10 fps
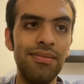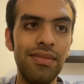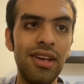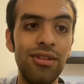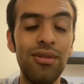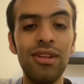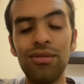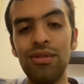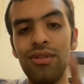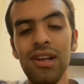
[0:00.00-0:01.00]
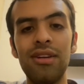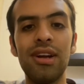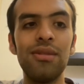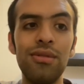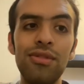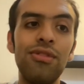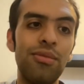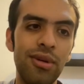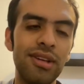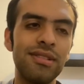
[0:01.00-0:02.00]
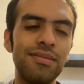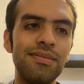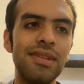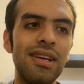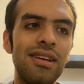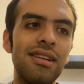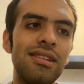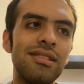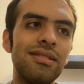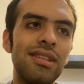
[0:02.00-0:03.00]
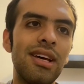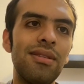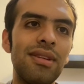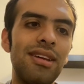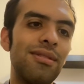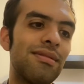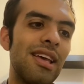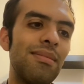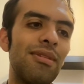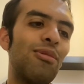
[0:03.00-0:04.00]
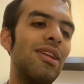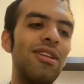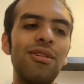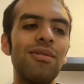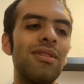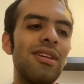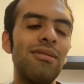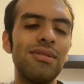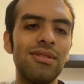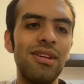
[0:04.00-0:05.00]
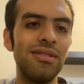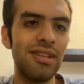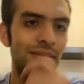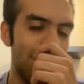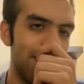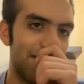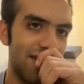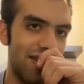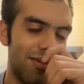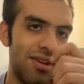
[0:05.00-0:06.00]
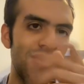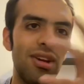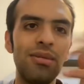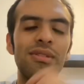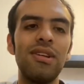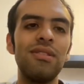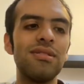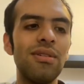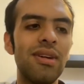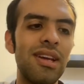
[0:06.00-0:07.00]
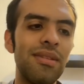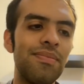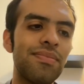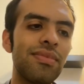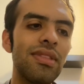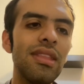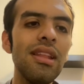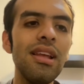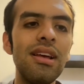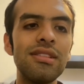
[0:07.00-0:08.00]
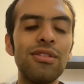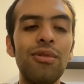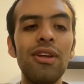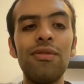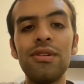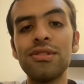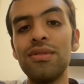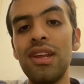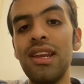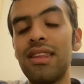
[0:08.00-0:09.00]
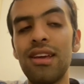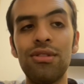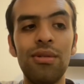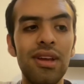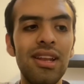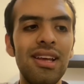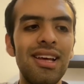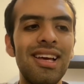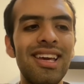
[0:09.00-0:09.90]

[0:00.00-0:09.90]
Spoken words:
Yeah, you need to learn how to use your bricks. So now he used Temple. We knew he was gonna use Temple. We knew he was gonna use token. So we are forced to Nini take token.